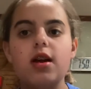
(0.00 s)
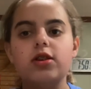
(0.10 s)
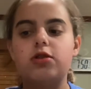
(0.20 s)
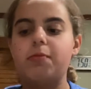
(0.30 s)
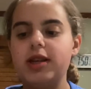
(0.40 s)

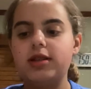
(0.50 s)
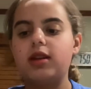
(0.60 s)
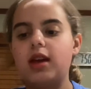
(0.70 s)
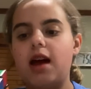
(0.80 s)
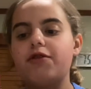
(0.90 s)
So
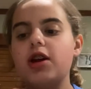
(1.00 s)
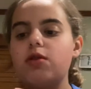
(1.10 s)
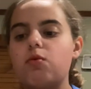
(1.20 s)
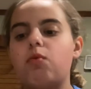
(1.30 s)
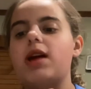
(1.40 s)
basically, every
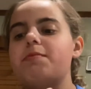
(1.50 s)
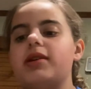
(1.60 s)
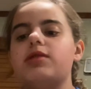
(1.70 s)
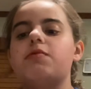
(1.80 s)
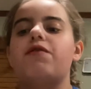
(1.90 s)
other white
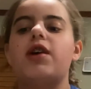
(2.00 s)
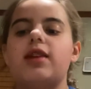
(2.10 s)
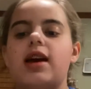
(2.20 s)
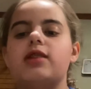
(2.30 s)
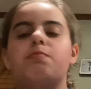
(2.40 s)
piece we find
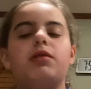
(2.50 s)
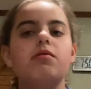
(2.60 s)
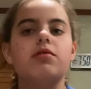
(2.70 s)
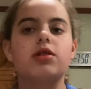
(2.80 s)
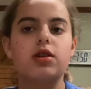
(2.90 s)
that has
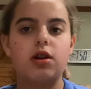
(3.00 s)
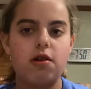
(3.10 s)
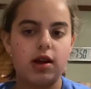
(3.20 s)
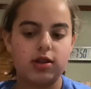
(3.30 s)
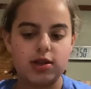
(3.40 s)
blue is going to go
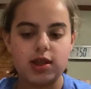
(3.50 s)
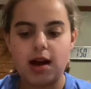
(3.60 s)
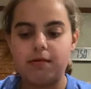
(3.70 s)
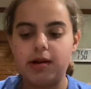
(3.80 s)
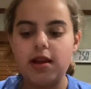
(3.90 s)
next to
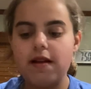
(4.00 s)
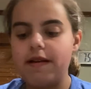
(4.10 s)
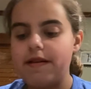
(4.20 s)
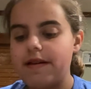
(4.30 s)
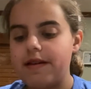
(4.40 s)
that white.
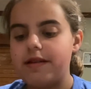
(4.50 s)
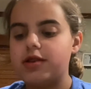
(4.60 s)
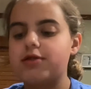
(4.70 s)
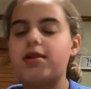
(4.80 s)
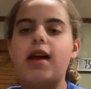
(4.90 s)

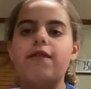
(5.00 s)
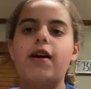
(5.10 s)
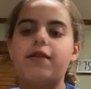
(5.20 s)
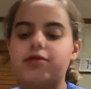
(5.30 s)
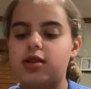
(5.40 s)
You kind of
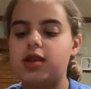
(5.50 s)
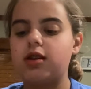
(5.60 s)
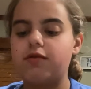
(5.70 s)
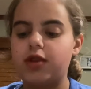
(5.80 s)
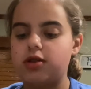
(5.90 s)
have to
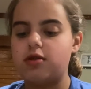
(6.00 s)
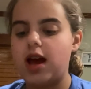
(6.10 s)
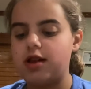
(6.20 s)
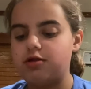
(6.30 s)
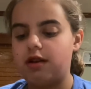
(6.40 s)
think of it in your
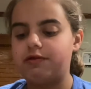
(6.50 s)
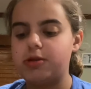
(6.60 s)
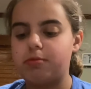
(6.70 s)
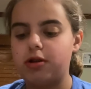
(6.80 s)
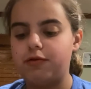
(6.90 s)
head. You have
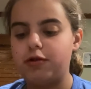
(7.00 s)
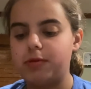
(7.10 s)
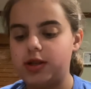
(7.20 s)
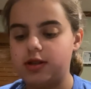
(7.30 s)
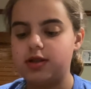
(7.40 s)
to put a few
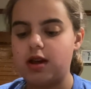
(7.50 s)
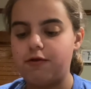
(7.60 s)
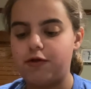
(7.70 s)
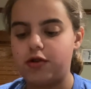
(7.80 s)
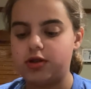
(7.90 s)
pieces down
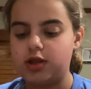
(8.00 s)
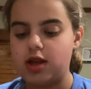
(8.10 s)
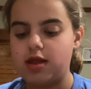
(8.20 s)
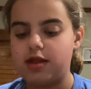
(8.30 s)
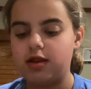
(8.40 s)
first and
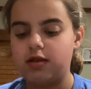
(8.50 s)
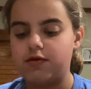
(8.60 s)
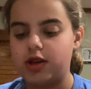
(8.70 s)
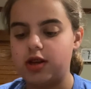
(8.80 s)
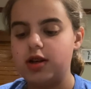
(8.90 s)
then think of it.